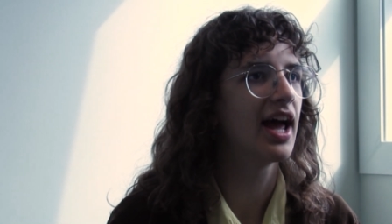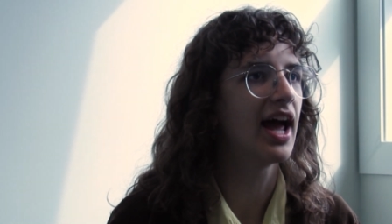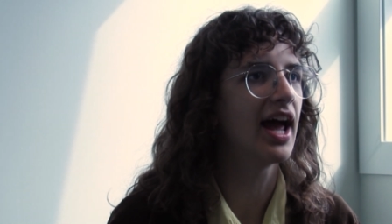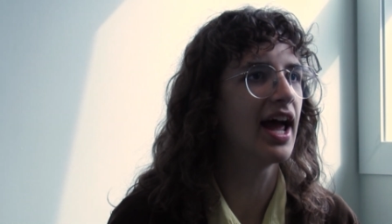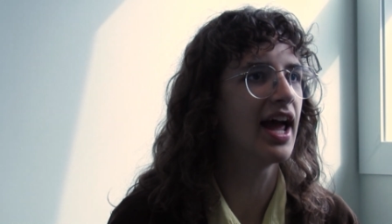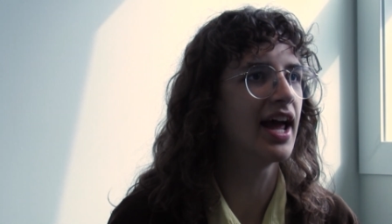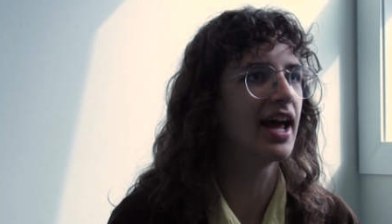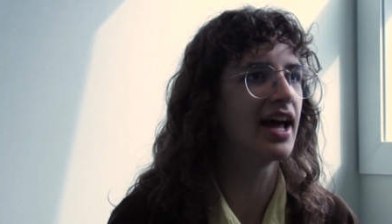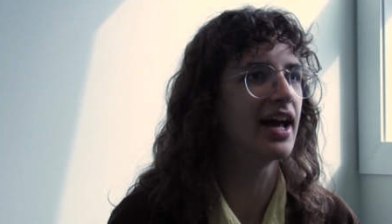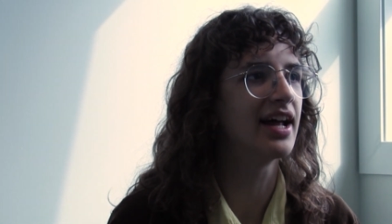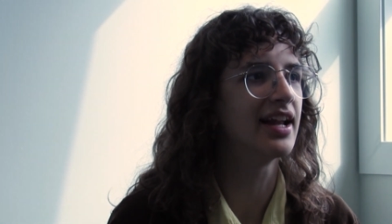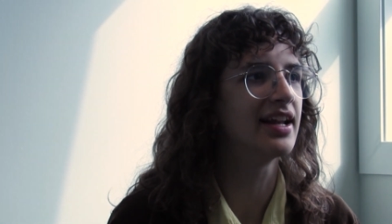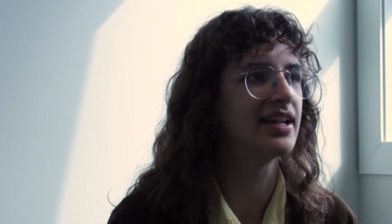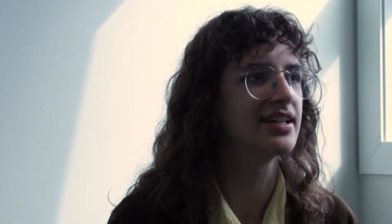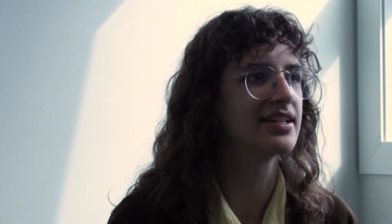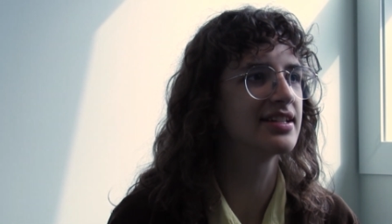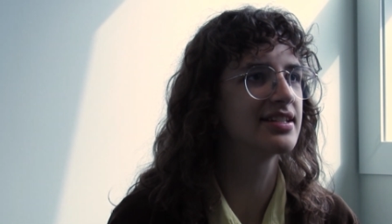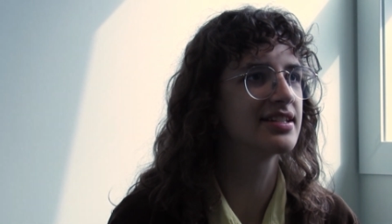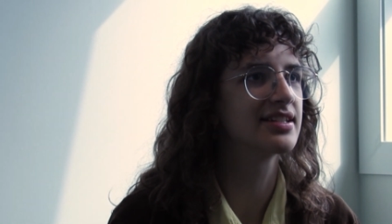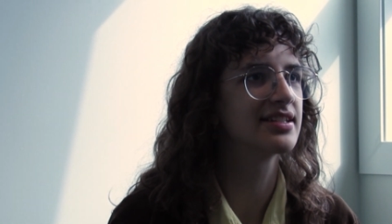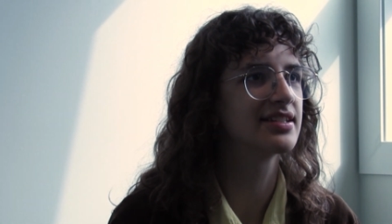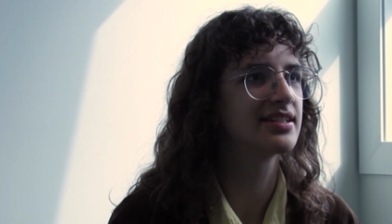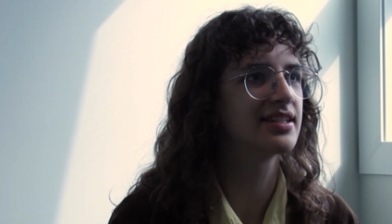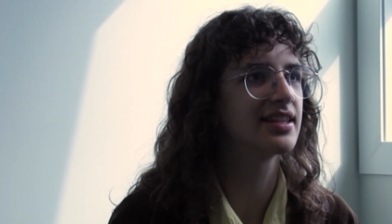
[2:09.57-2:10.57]

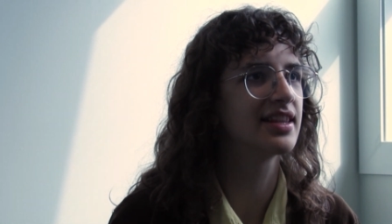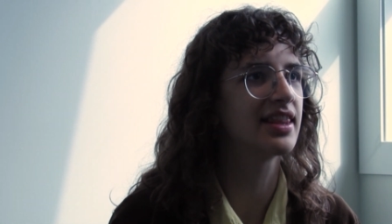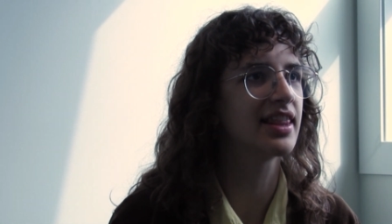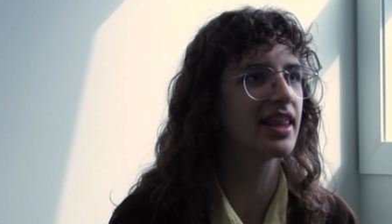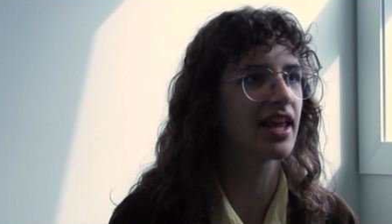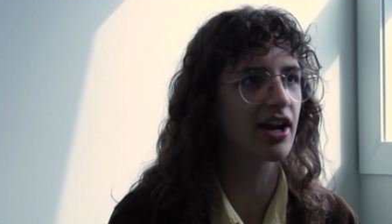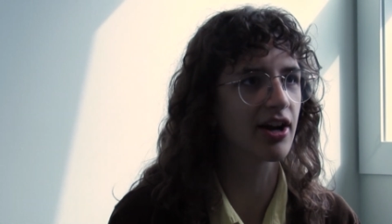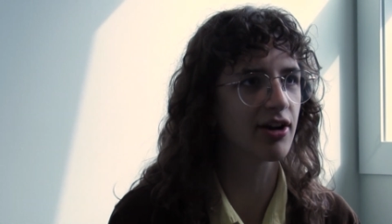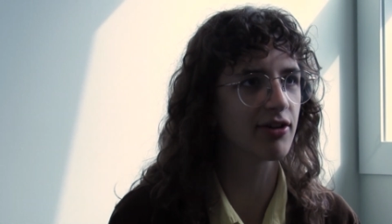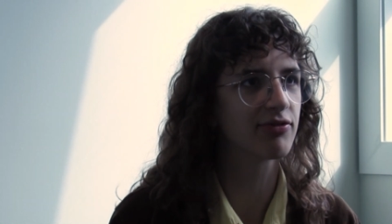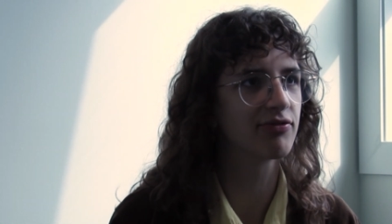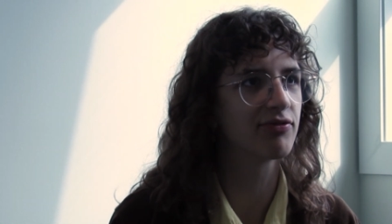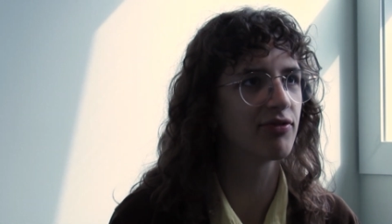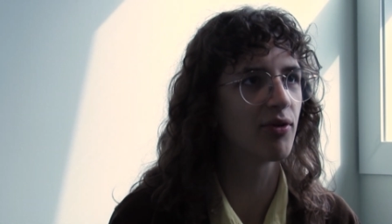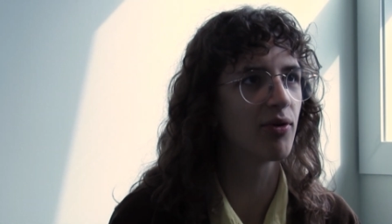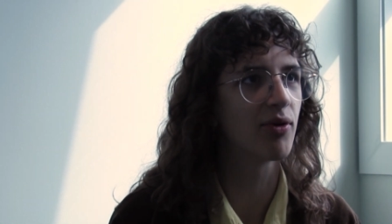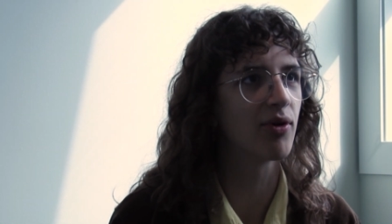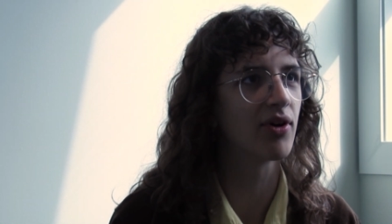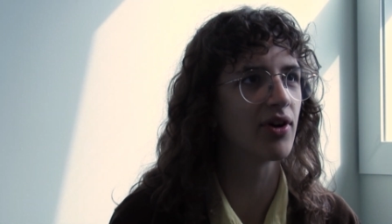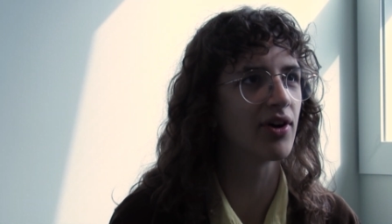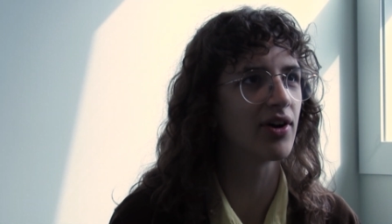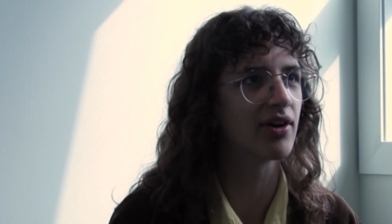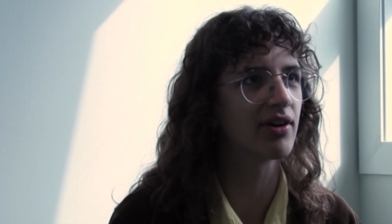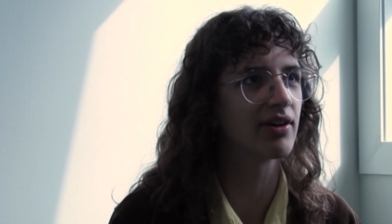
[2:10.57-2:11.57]
and
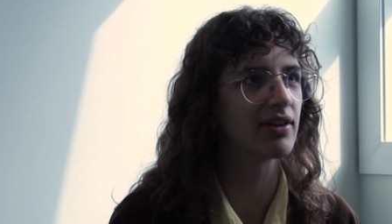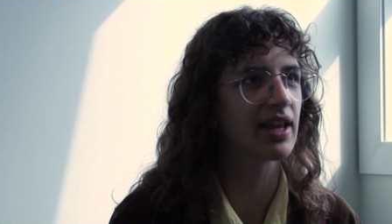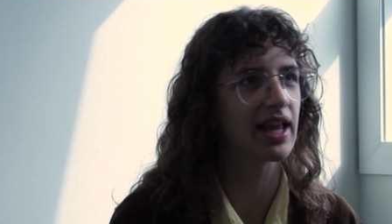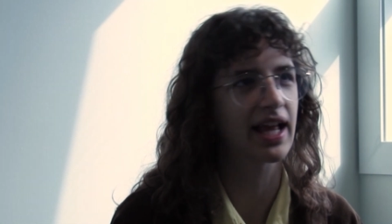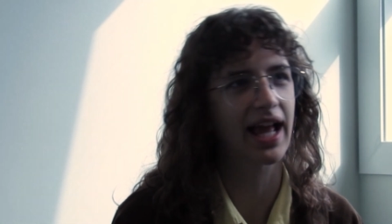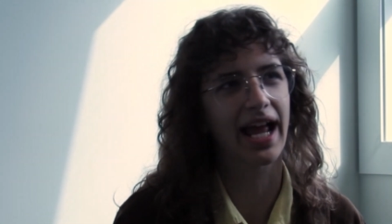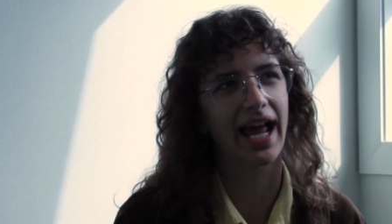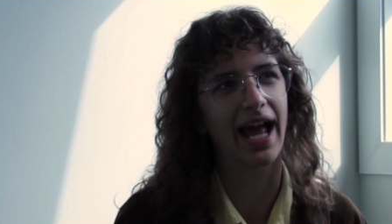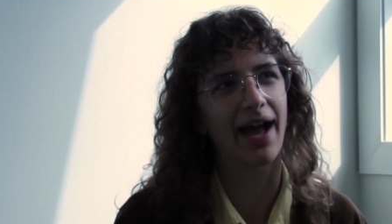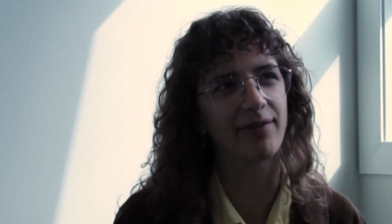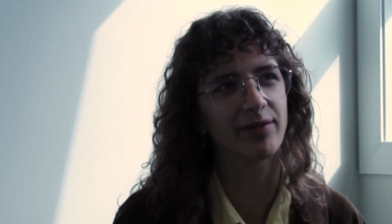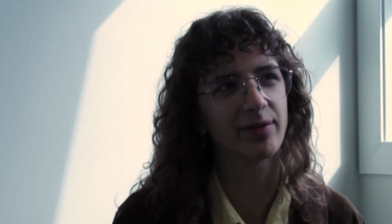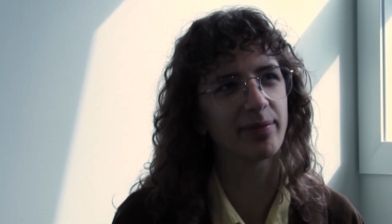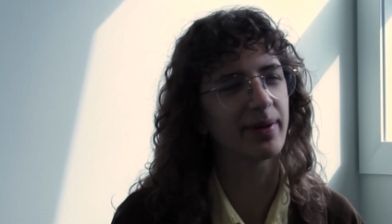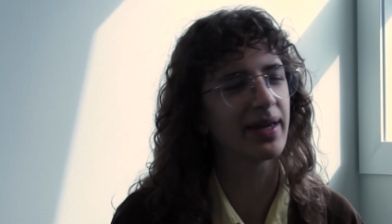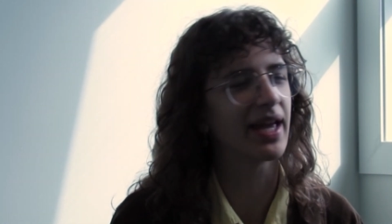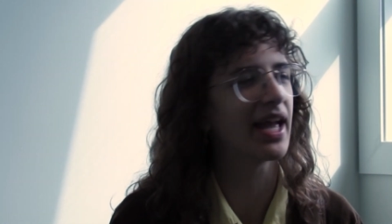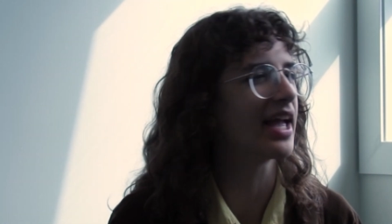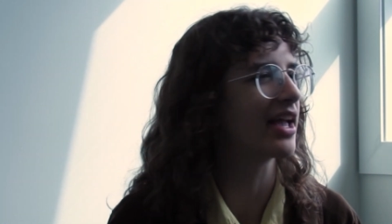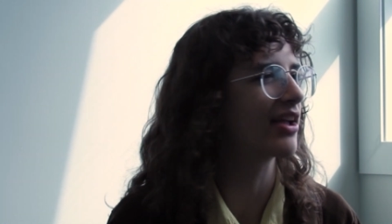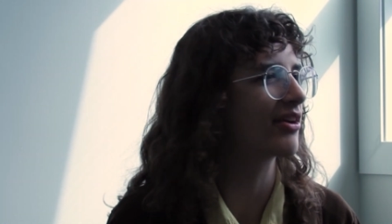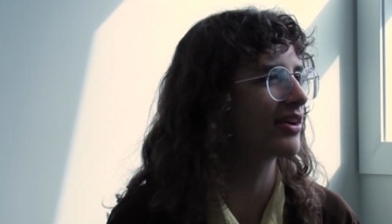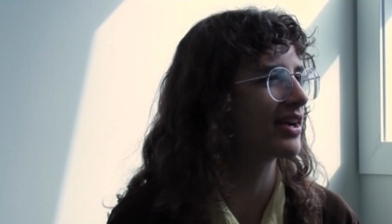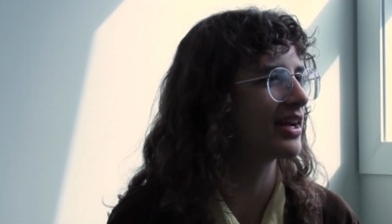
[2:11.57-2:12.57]
therefore like I have to be
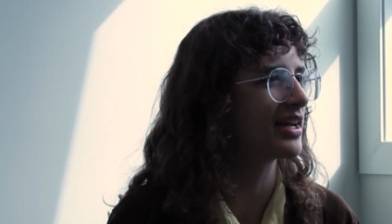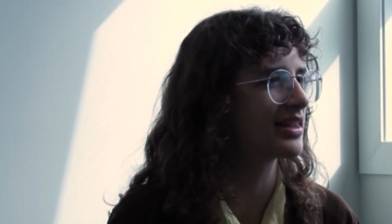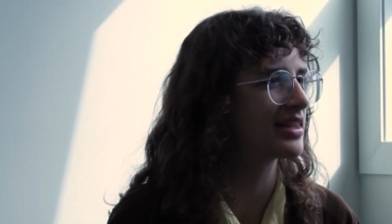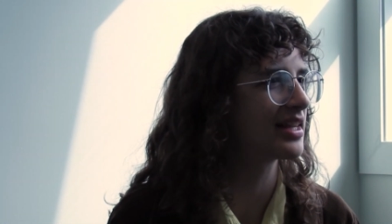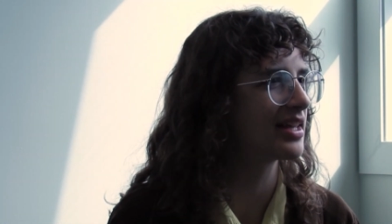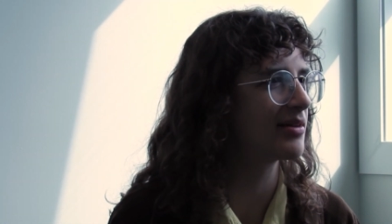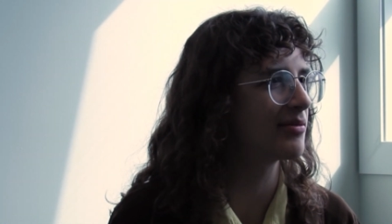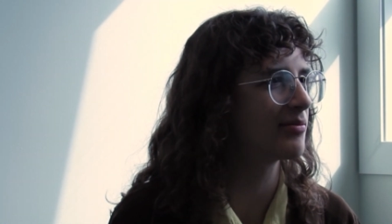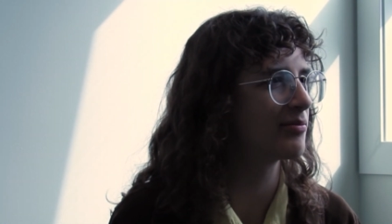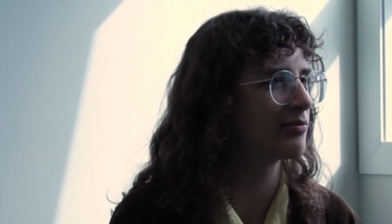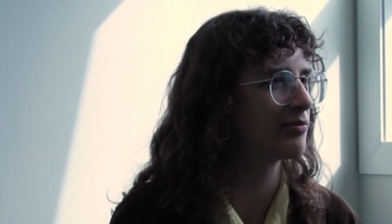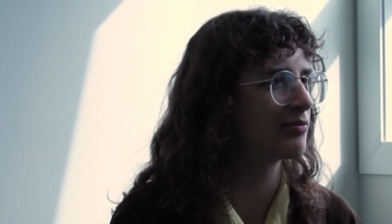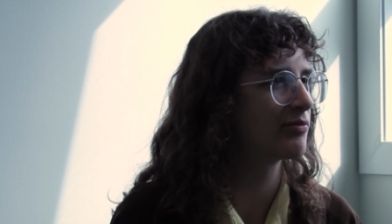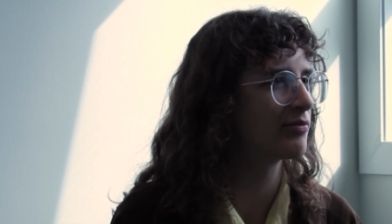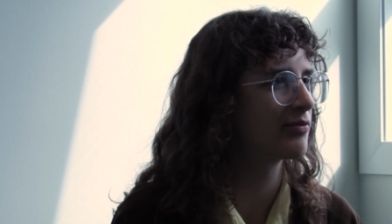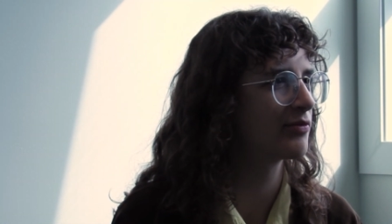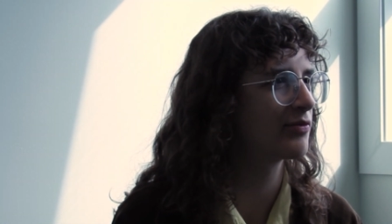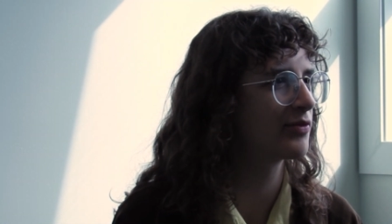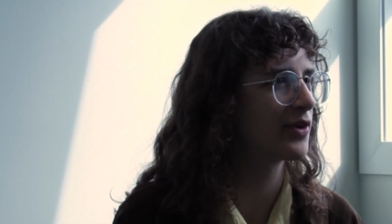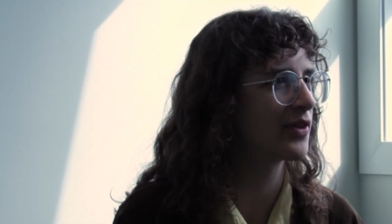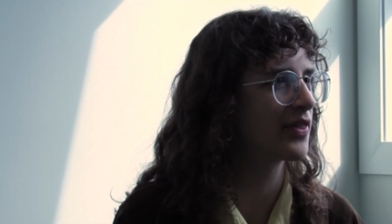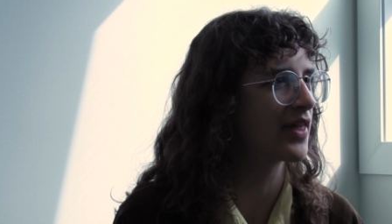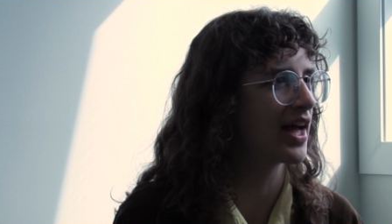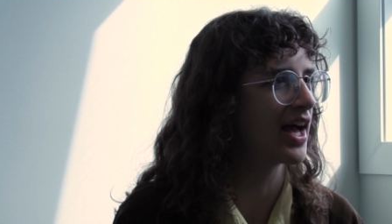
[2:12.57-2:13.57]
angry at them mm.
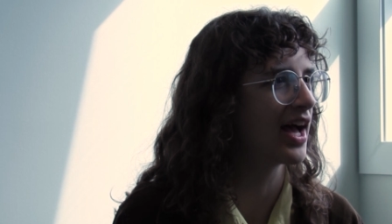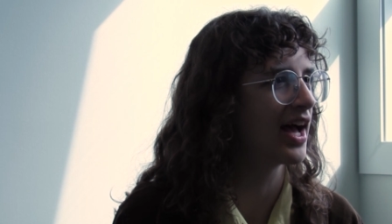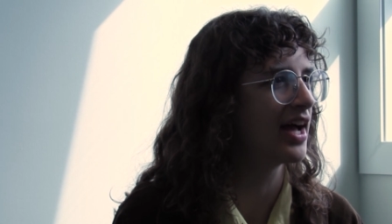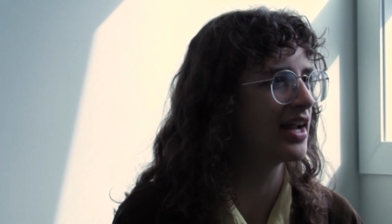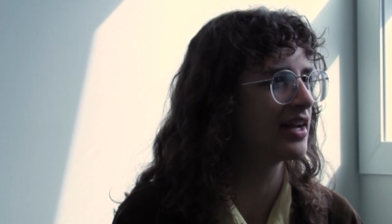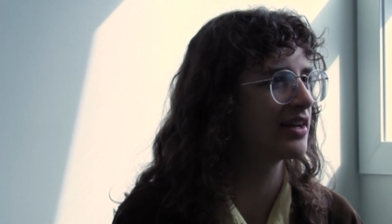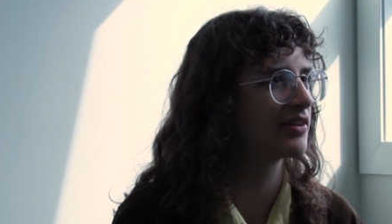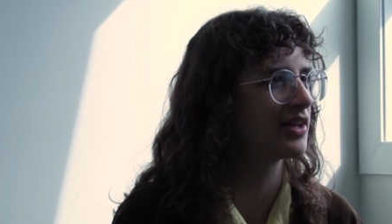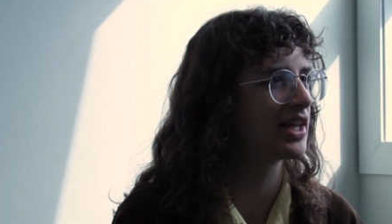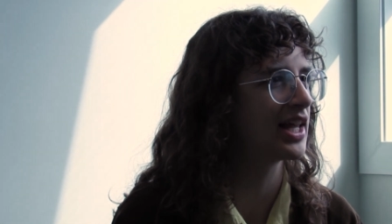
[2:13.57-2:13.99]
for that.